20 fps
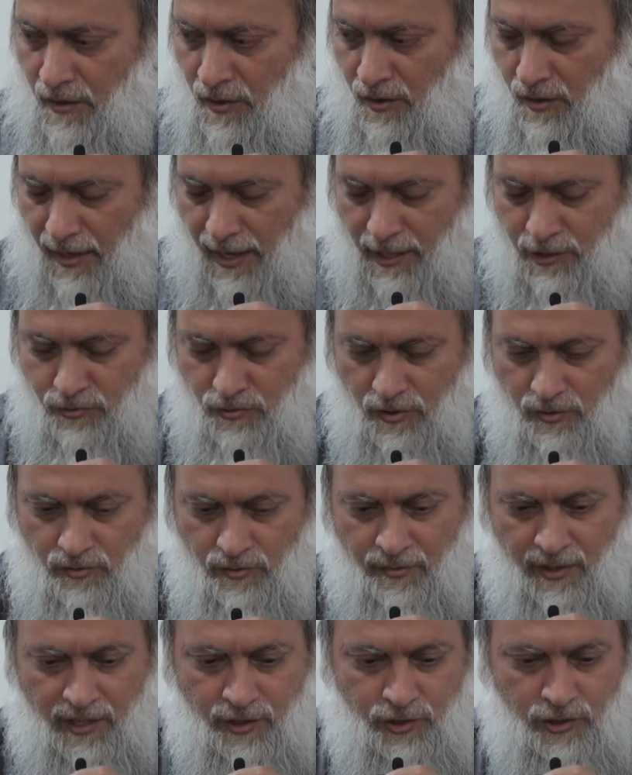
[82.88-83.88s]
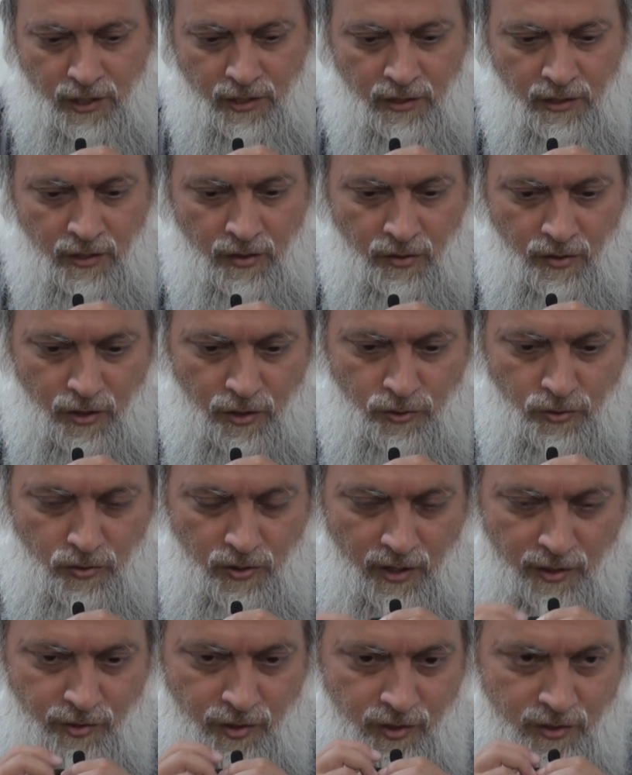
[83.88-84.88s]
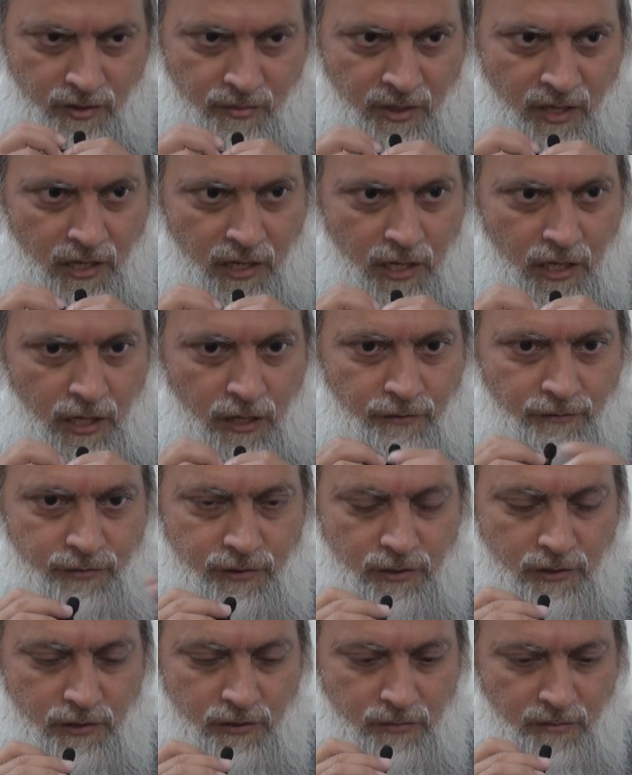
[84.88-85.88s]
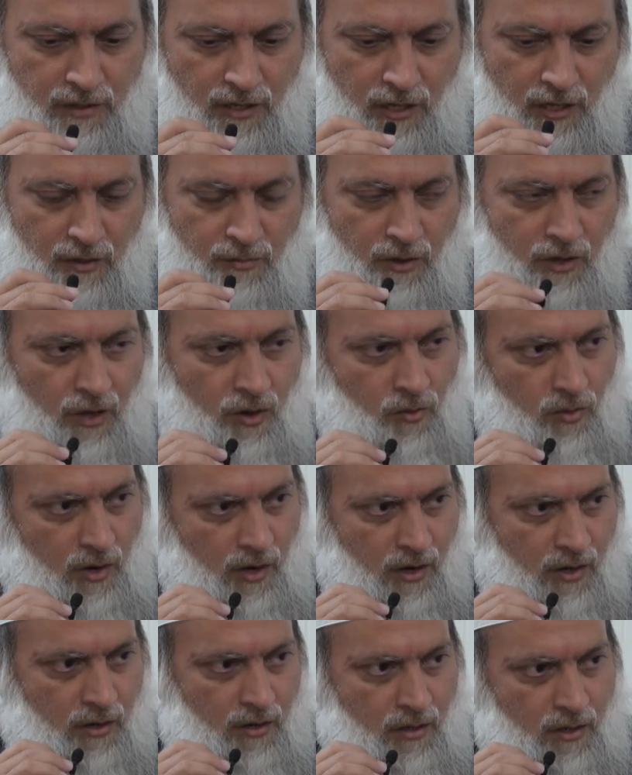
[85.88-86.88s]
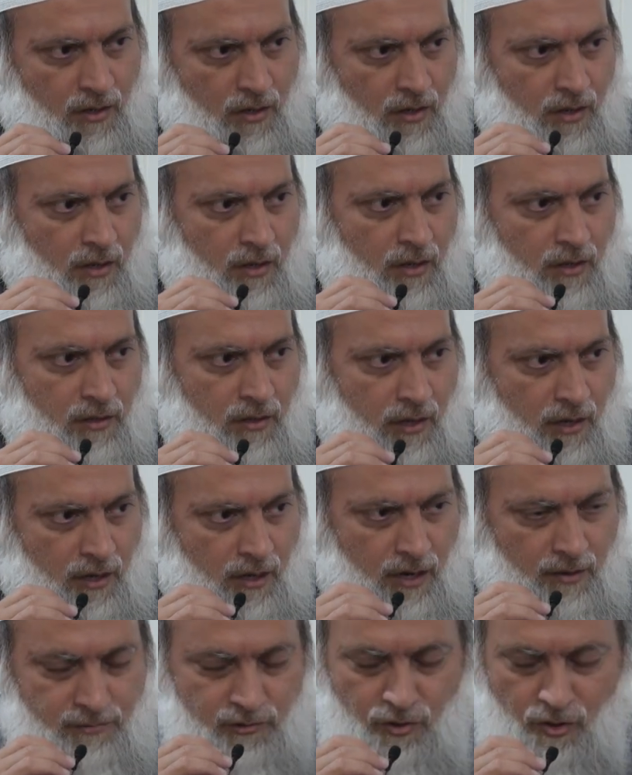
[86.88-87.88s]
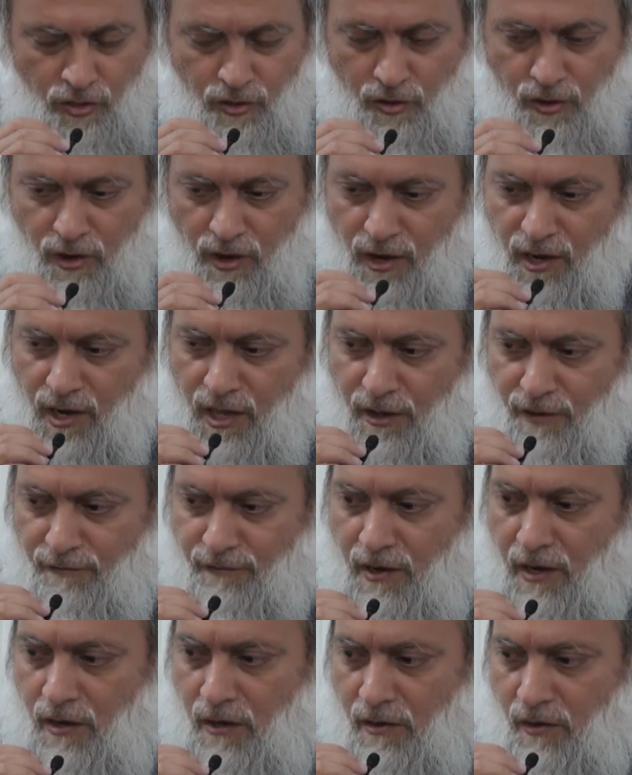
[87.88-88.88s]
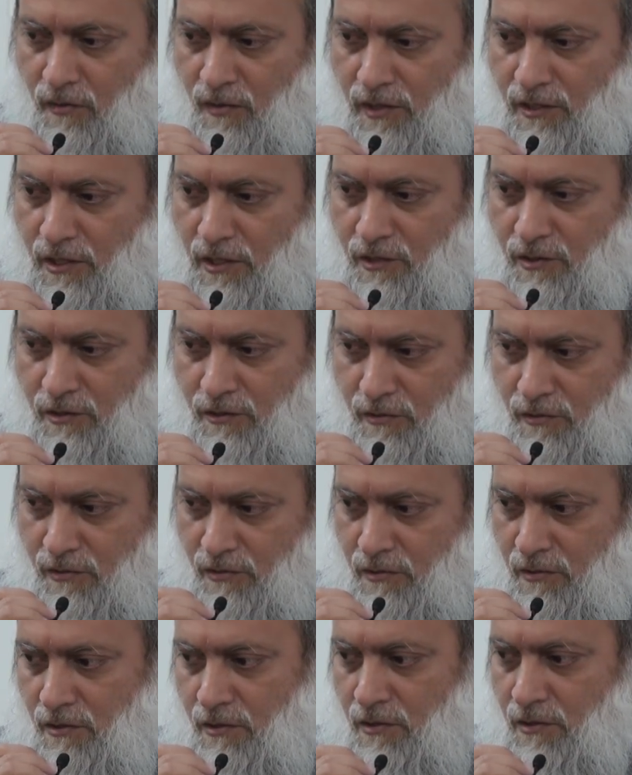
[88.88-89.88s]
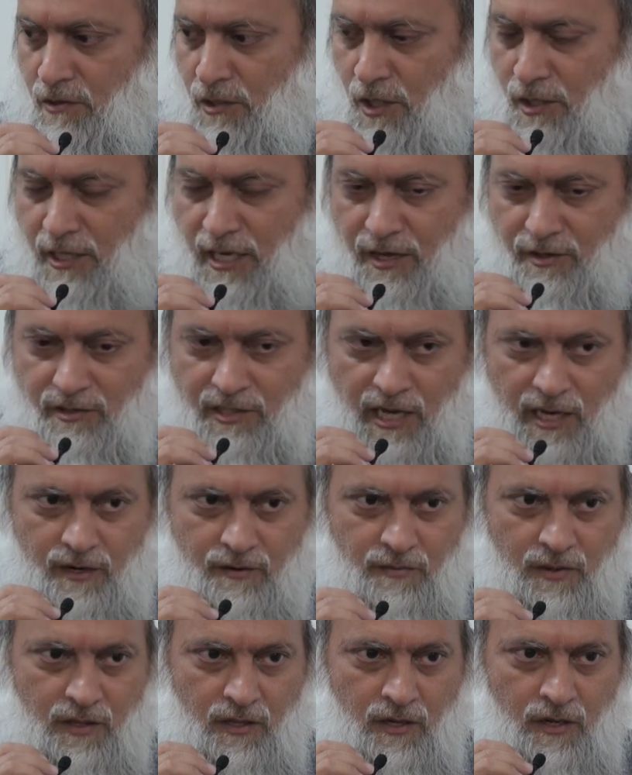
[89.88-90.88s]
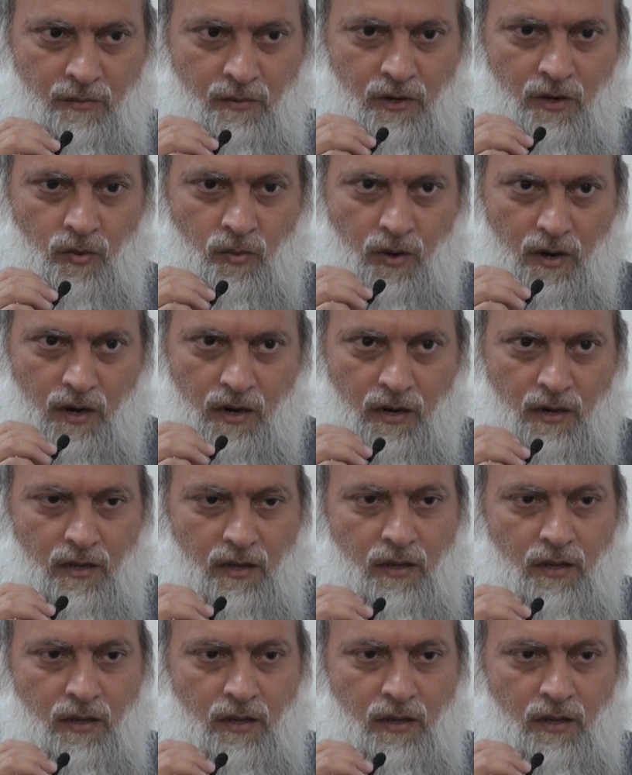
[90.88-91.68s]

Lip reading: Now, last week we mentioned, you know, Rasulullah sallallahu alaihi wasallam, he leaves Madina Munawwara, they come to Dhul Hulayfa, which is just outside of Madina Munawwara.